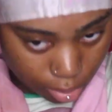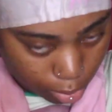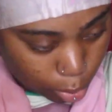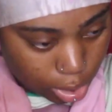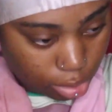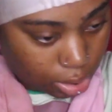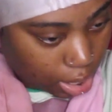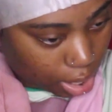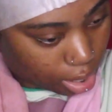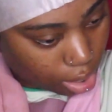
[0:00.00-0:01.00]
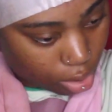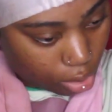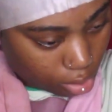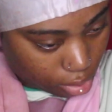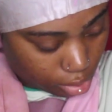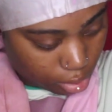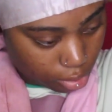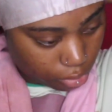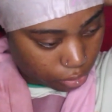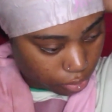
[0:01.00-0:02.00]
when you take it
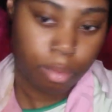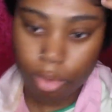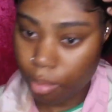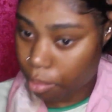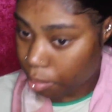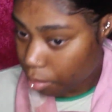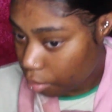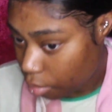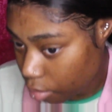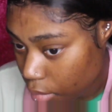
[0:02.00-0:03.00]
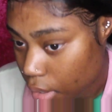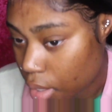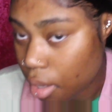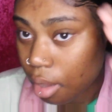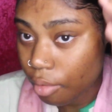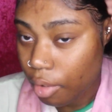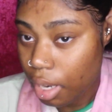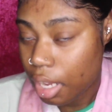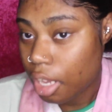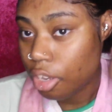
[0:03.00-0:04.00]
off. Boop.
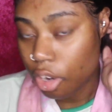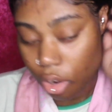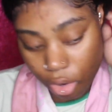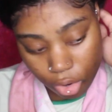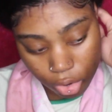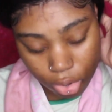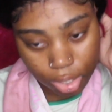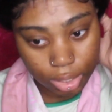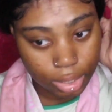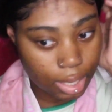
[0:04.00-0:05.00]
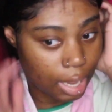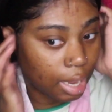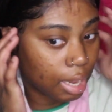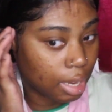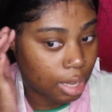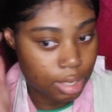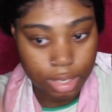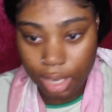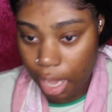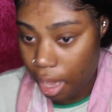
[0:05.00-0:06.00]
Right, and you're all
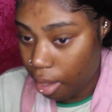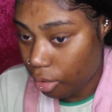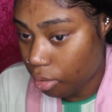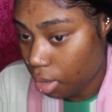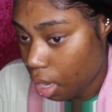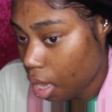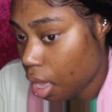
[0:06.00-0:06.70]
laid down.